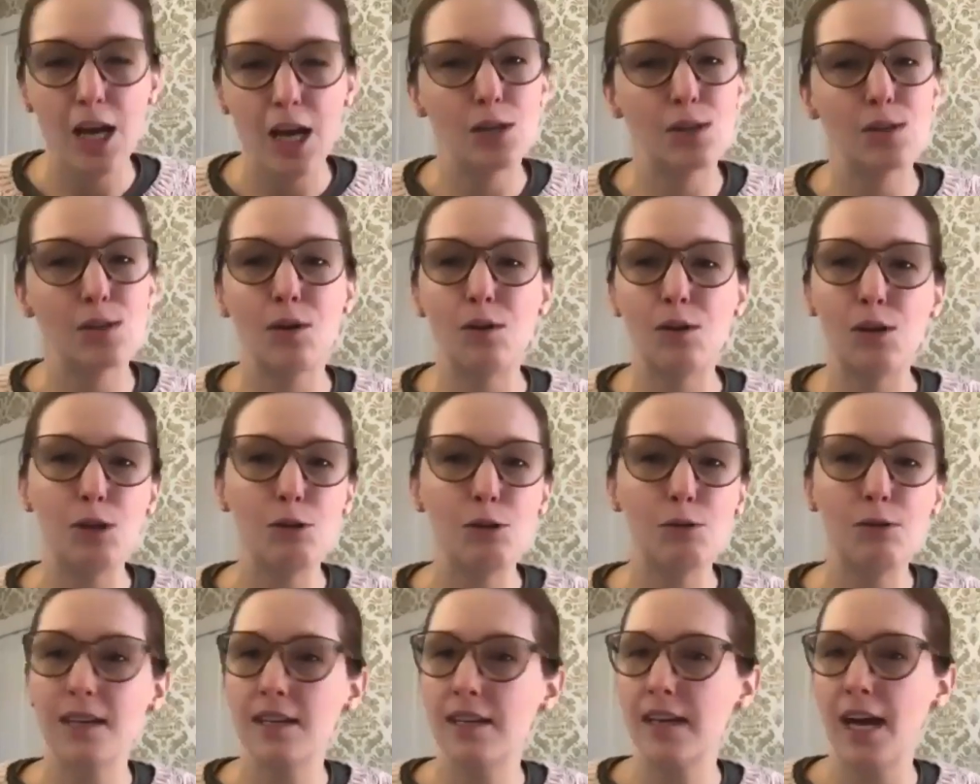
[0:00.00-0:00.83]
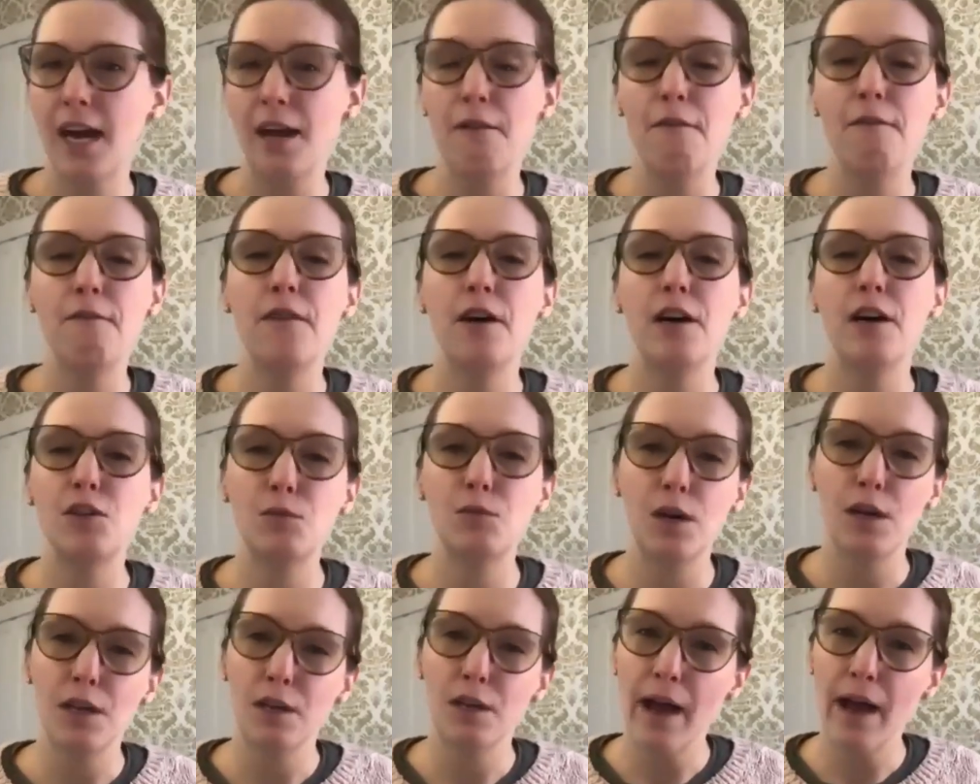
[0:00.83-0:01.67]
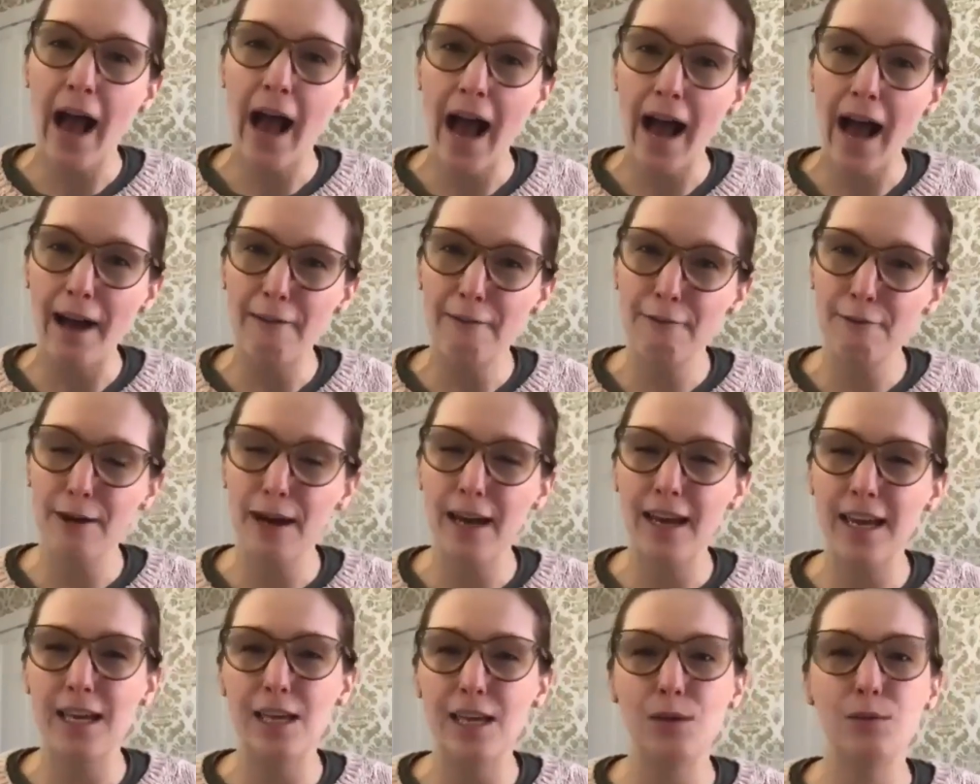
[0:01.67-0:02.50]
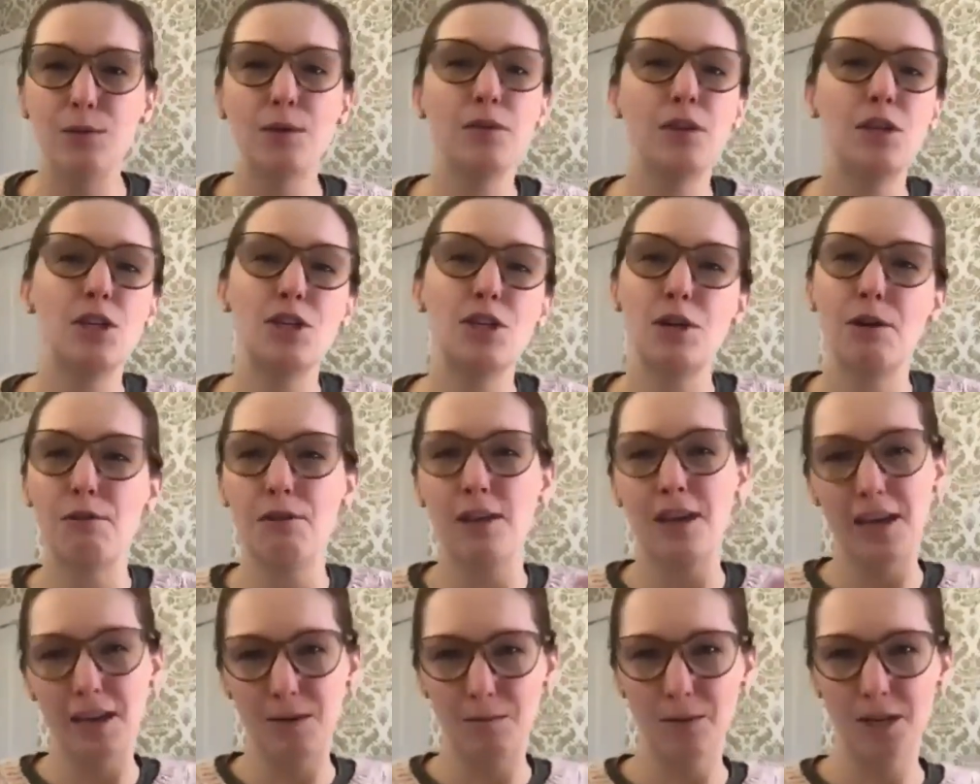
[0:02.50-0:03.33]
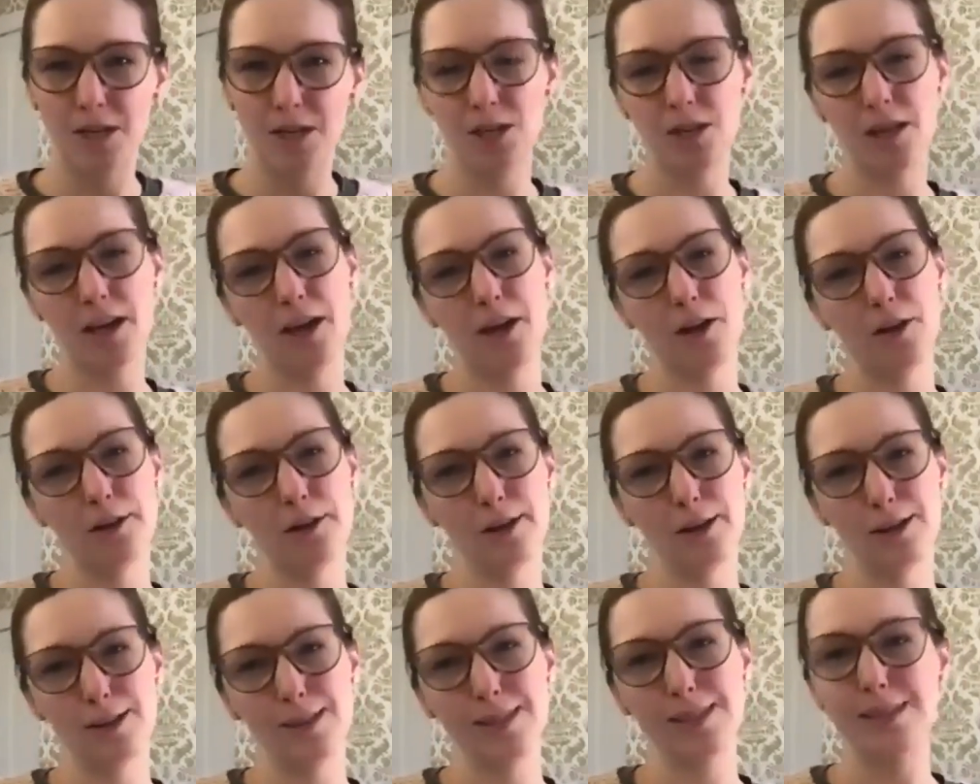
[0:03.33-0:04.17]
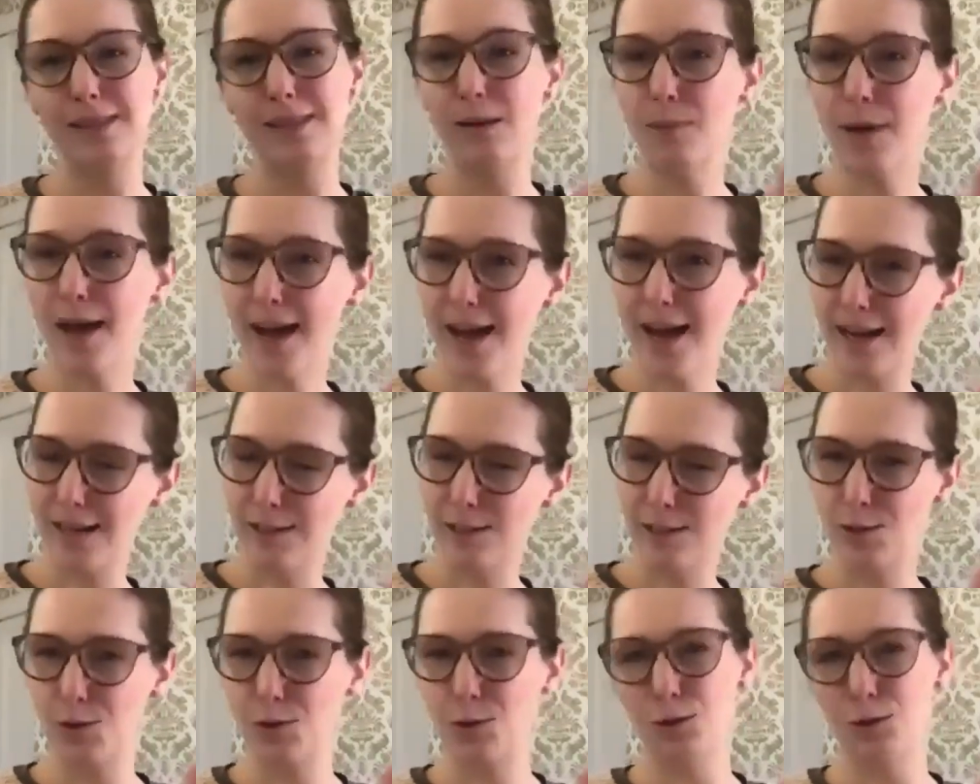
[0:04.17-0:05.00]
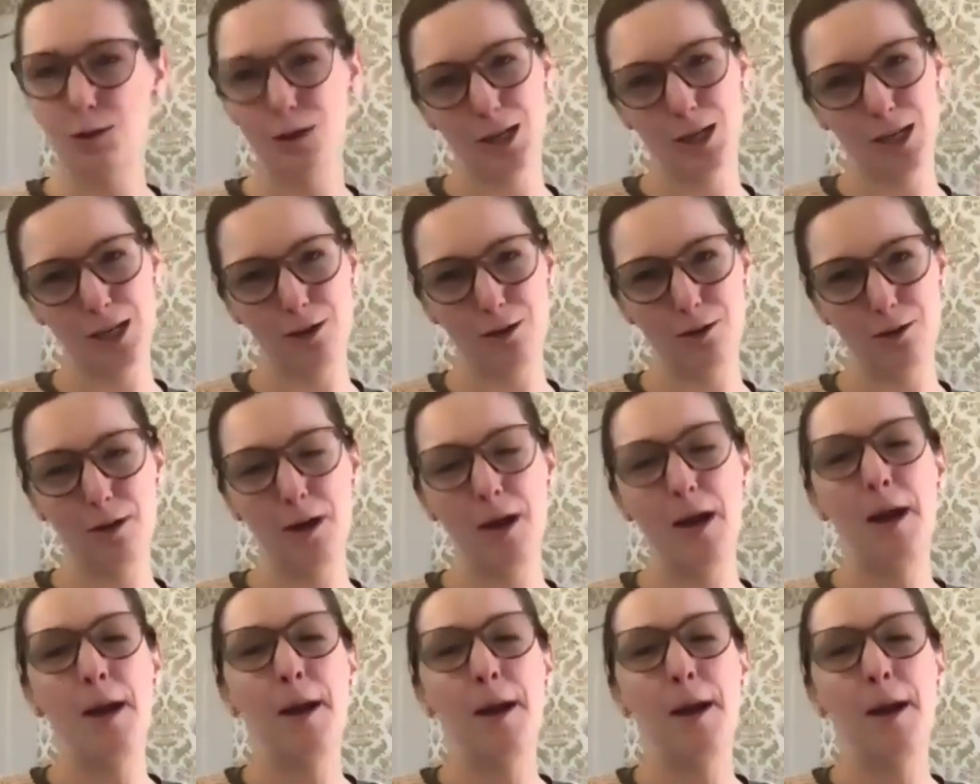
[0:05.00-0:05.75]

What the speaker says: So you can kind of fudge what you have, right? You only show the image that looks the best, or you